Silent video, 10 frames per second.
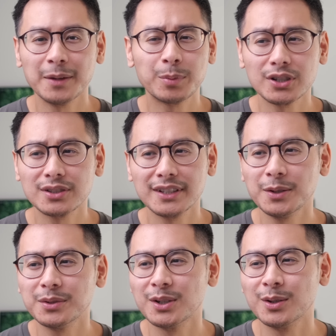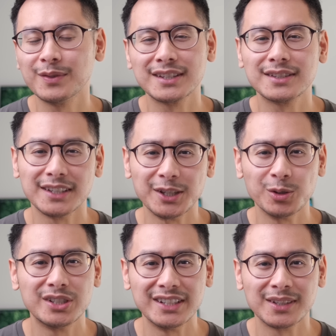personally don't know if this is a
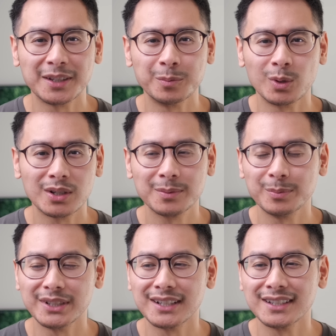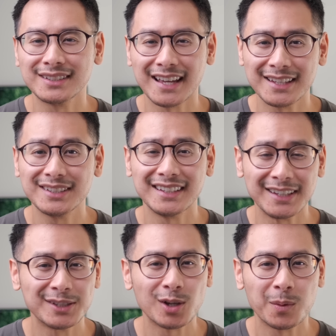huge deal anymore because Etsy
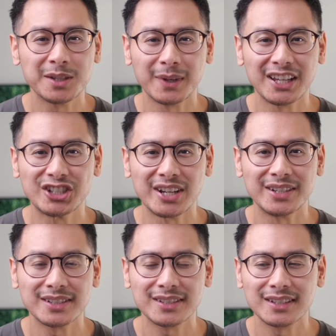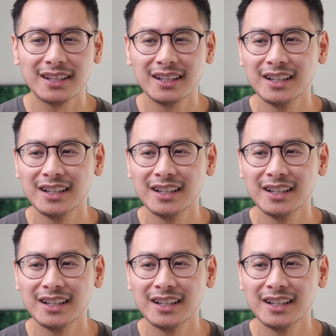is always making changes,